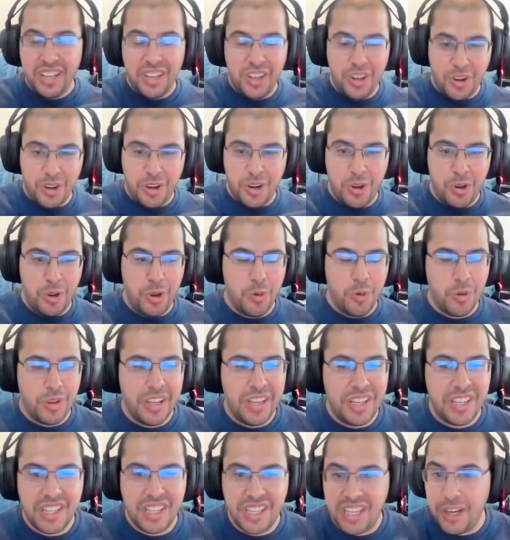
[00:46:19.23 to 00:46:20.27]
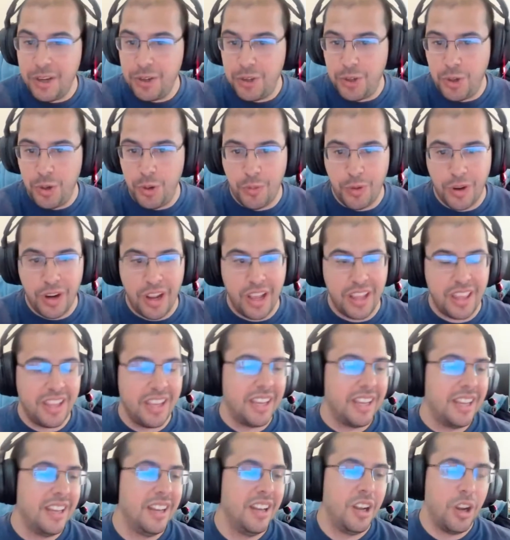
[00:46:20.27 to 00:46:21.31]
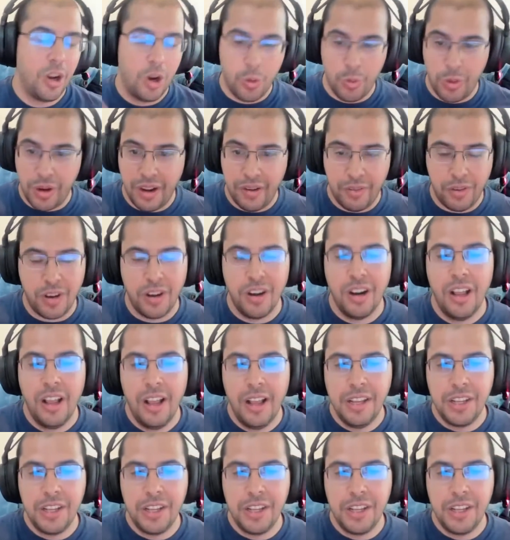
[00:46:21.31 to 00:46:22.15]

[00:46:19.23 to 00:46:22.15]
You're releasing CO2 for nothing or whatever.